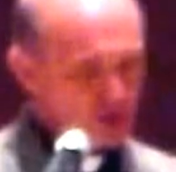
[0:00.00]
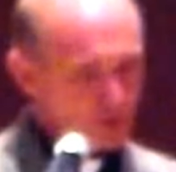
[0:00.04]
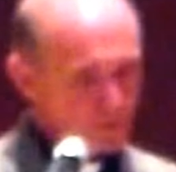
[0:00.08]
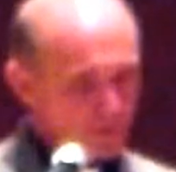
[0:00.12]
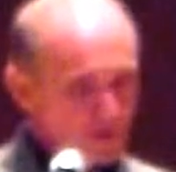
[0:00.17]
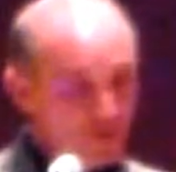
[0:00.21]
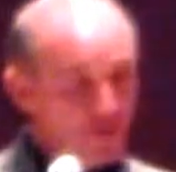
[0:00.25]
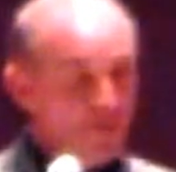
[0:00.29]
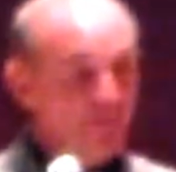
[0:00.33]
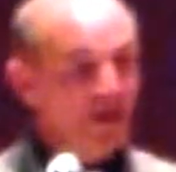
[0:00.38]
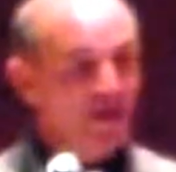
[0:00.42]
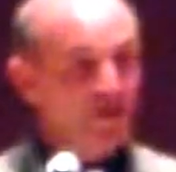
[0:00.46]
much
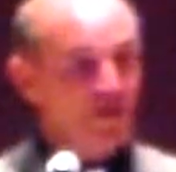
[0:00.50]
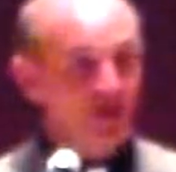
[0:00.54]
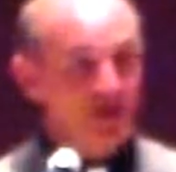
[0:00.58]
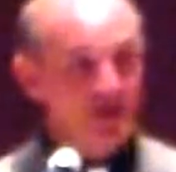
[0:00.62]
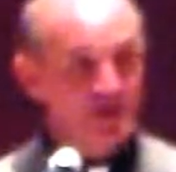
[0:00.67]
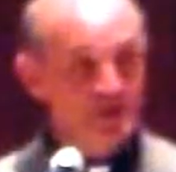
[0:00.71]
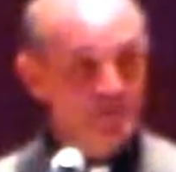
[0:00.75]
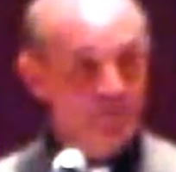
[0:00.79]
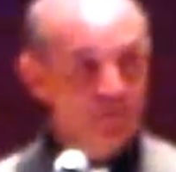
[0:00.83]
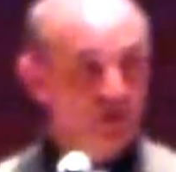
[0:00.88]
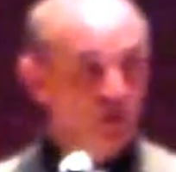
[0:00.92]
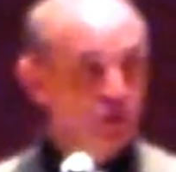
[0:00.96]
about the
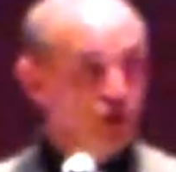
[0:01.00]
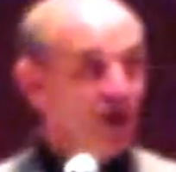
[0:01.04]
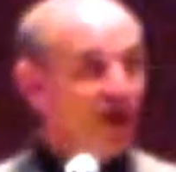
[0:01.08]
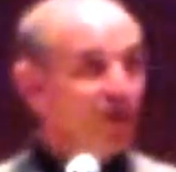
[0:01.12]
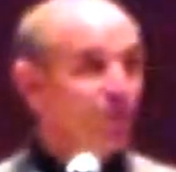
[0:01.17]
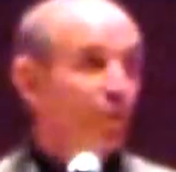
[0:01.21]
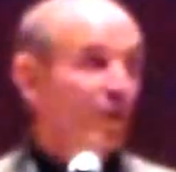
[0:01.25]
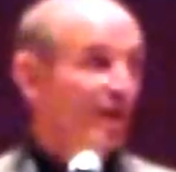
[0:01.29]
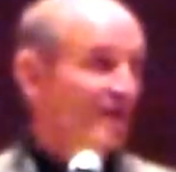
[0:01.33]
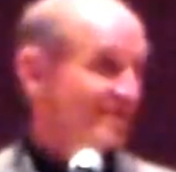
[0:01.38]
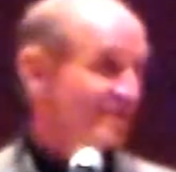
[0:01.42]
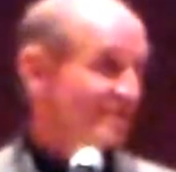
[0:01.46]
Methodists, but
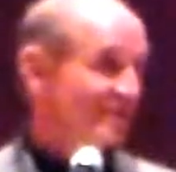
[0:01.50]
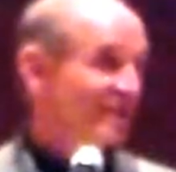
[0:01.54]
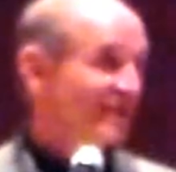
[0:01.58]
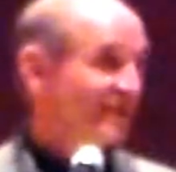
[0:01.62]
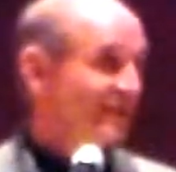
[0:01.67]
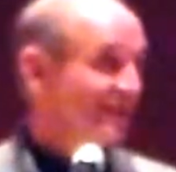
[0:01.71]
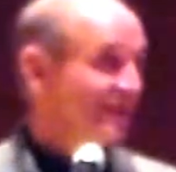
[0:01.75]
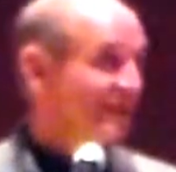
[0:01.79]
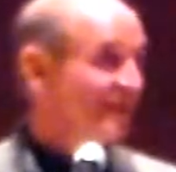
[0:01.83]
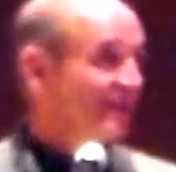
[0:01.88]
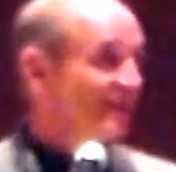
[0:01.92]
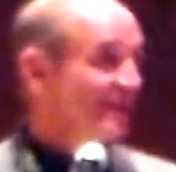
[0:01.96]
John
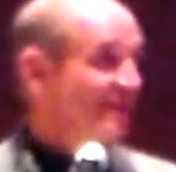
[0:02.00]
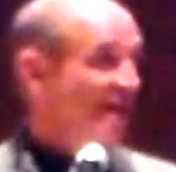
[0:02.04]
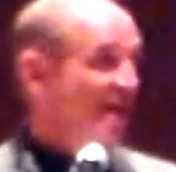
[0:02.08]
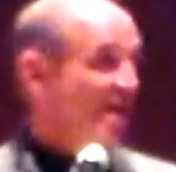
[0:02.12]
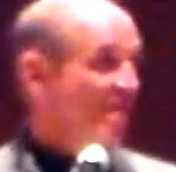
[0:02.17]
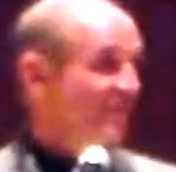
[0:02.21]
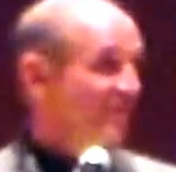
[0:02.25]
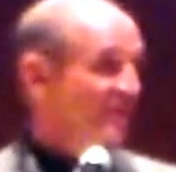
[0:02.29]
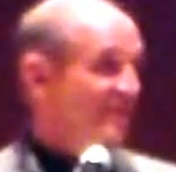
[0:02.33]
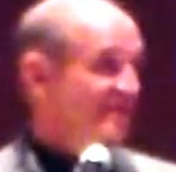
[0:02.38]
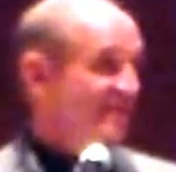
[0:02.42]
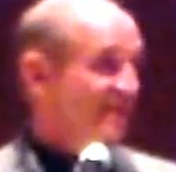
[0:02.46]
Wesley
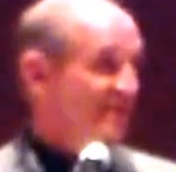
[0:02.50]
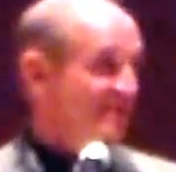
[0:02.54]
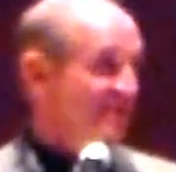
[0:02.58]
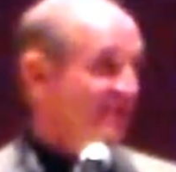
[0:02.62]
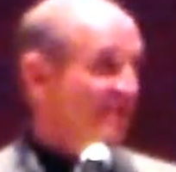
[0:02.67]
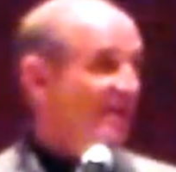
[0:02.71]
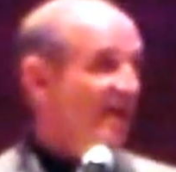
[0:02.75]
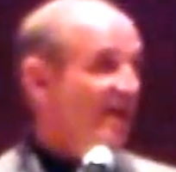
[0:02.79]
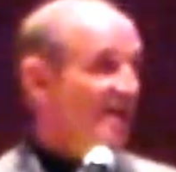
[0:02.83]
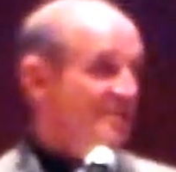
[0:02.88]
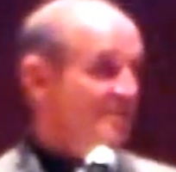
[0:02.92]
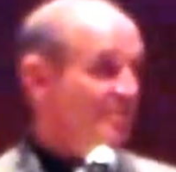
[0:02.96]

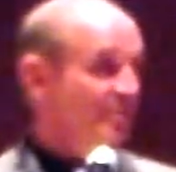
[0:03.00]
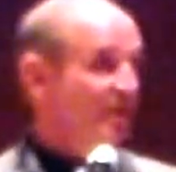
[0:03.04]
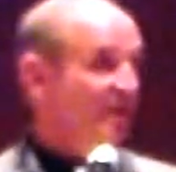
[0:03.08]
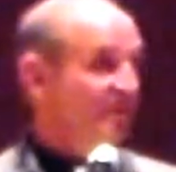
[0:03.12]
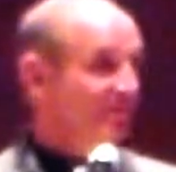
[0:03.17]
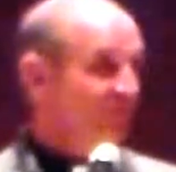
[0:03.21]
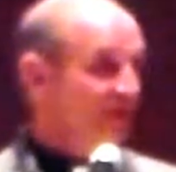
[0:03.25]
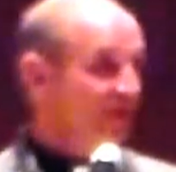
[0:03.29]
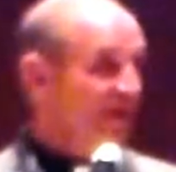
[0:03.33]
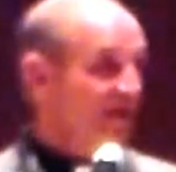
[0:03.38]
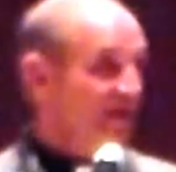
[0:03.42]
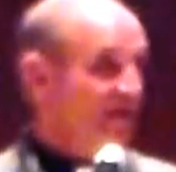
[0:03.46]
emphasized the
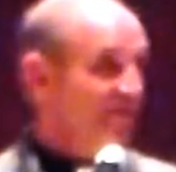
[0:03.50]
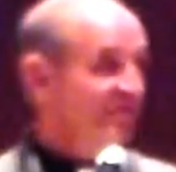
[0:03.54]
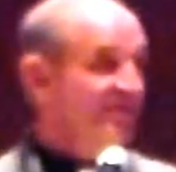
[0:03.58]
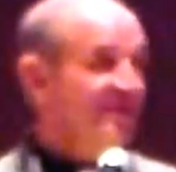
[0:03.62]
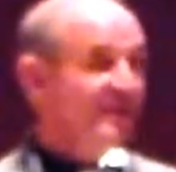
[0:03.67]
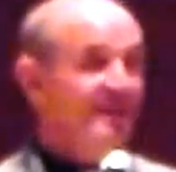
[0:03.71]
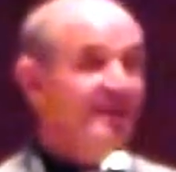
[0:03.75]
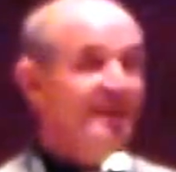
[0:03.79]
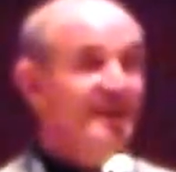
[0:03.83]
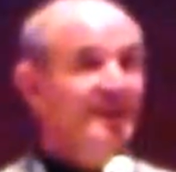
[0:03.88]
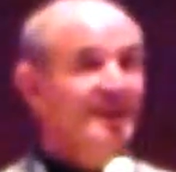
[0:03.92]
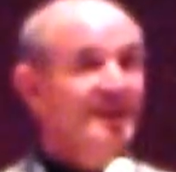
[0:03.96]
gospel of
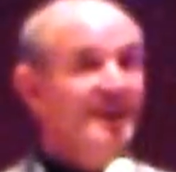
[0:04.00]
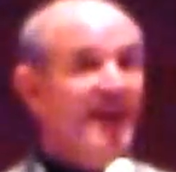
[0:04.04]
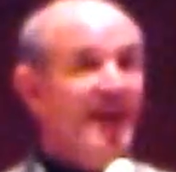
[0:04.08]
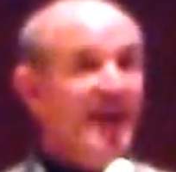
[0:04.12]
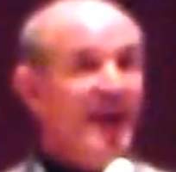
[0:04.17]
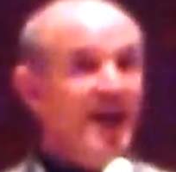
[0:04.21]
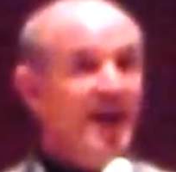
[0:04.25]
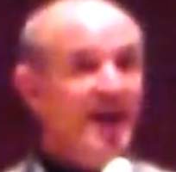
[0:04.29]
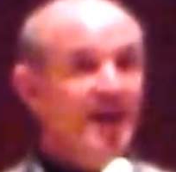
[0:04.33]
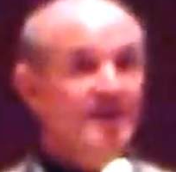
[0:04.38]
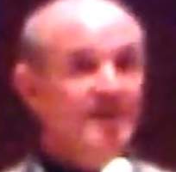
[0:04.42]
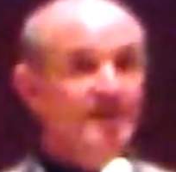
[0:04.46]

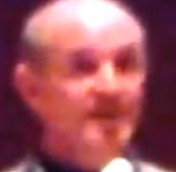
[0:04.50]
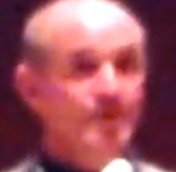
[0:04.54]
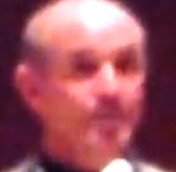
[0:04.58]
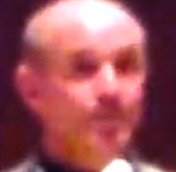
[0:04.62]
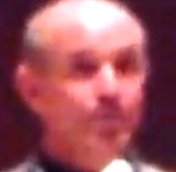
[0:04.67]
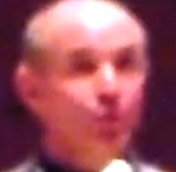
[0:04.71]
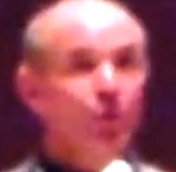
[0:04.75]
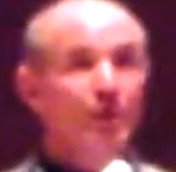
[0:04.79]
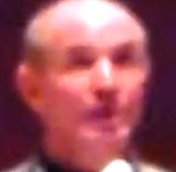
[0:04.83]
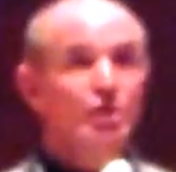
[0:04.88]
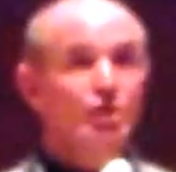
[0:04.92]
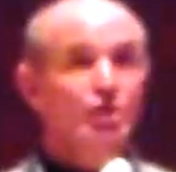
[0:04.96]
love and
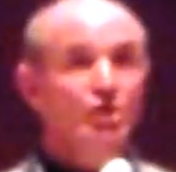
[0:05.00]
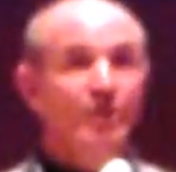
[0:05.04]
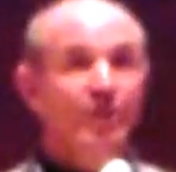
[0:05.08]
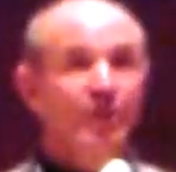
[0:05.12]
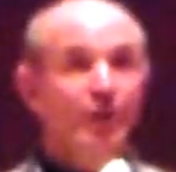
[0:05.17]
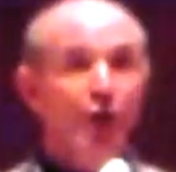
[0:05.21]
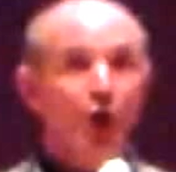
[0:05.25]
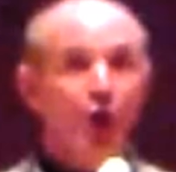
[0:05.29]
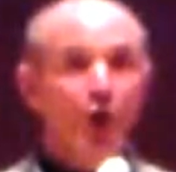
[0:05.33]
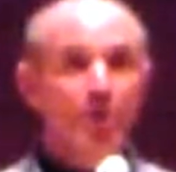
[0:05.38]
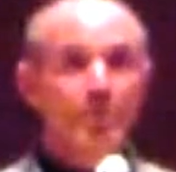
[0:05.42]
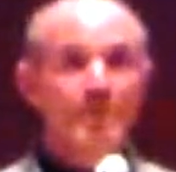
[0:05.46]
preached
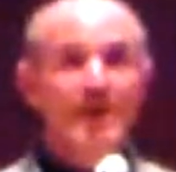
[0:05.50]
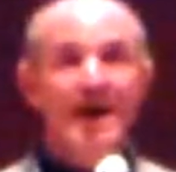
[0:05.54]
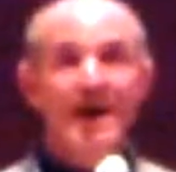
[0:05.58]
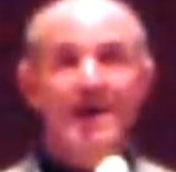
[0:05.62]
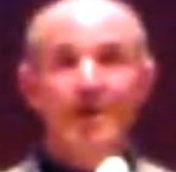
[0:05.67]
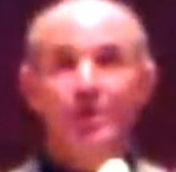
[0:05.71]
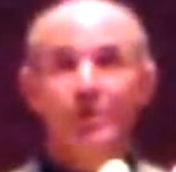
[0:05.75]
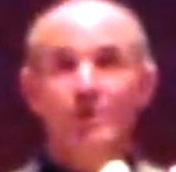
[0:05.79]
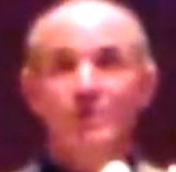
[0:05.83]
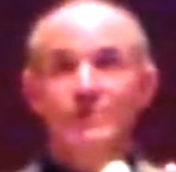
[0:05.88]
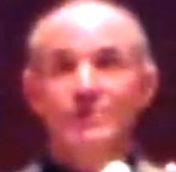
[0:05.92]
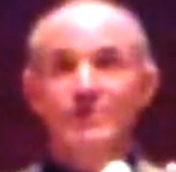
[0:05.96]
to the coal
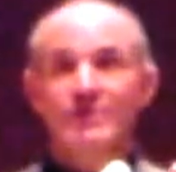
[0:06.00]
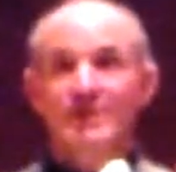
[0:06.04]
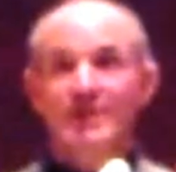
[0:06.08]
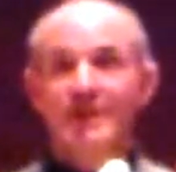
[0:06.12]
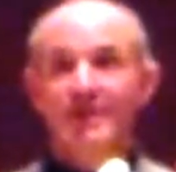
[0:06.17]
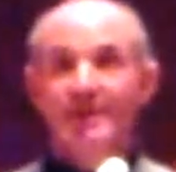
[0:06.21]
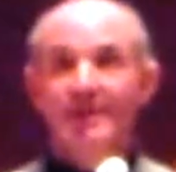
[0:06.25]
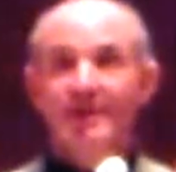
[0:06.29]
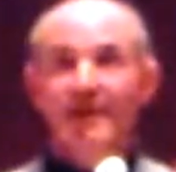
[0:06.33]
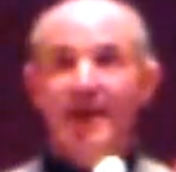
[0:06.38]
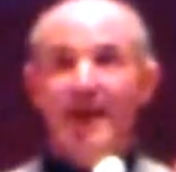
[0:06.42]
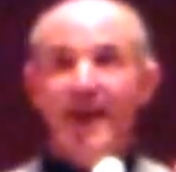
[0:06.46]

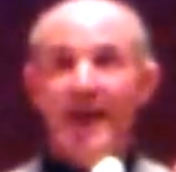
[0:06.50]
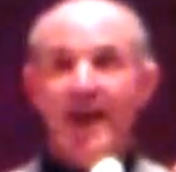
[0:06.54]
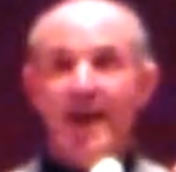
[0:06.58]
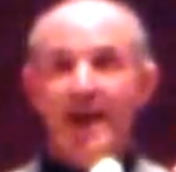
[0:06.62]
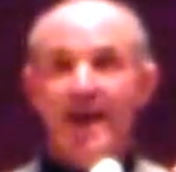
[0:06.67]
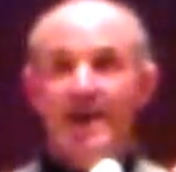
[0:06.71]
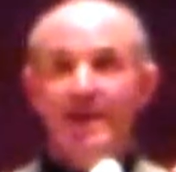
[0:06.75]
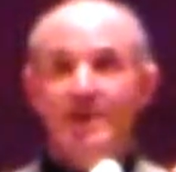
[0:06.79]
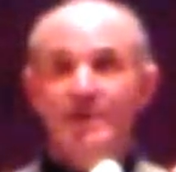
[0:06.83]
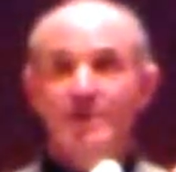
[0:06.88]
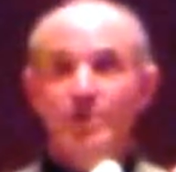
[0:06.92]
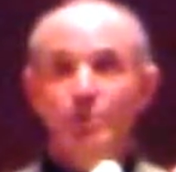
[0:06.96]
miners
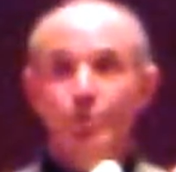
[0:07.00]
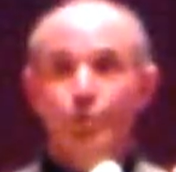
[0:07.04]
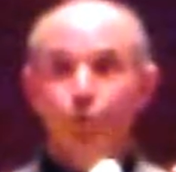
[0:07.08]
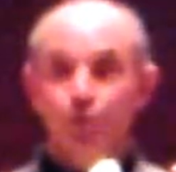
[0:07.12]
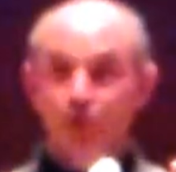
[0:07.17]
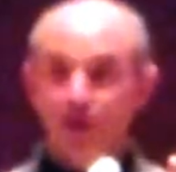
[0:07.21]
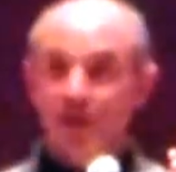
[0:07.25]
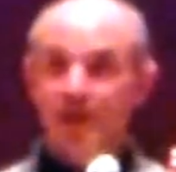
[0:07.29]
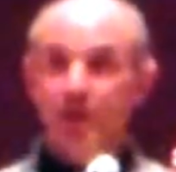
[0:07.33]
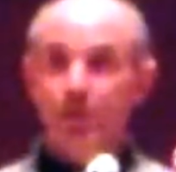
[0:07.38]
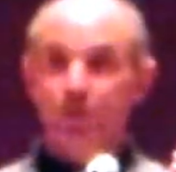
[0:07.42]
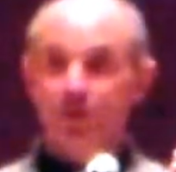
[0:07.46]
and
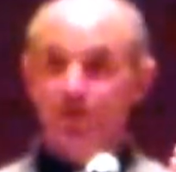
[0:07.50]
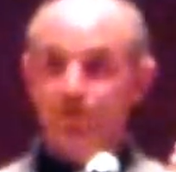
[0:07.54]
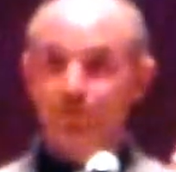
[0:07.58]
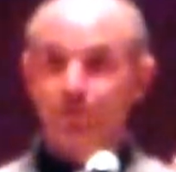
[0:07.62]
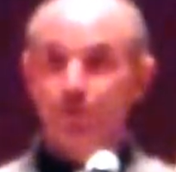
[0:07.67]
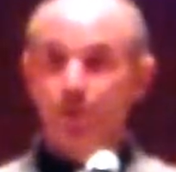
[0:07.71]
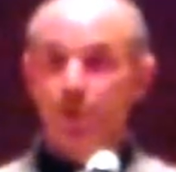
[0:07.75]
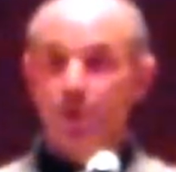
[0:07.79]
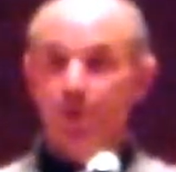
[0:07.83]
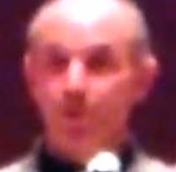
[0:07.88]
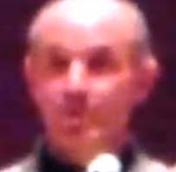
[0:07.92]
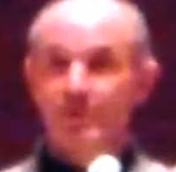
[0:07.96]
really
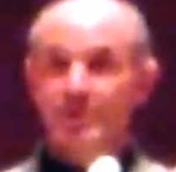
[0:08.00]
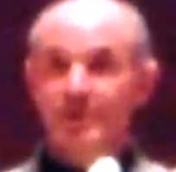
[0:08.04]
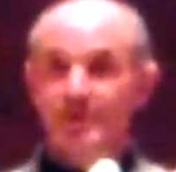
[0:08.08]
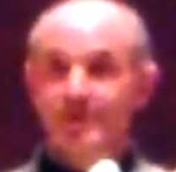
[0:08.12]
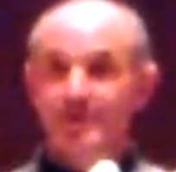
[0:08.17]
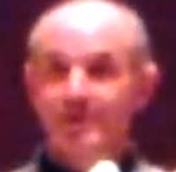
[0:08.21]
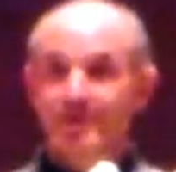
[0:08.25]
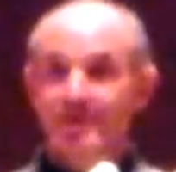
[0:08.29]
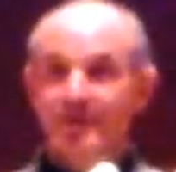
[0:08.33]
reformed